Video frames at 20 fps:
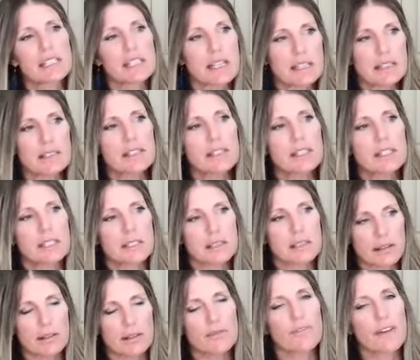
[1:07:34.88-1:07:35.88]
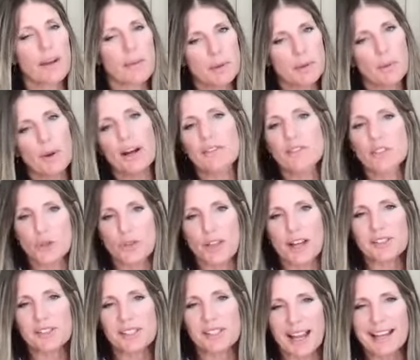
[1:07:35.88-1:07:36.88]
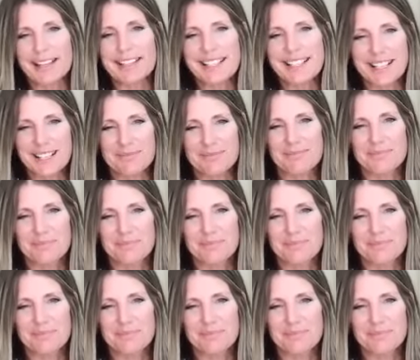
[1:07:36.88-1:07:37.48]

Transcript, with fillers: since February of 2018.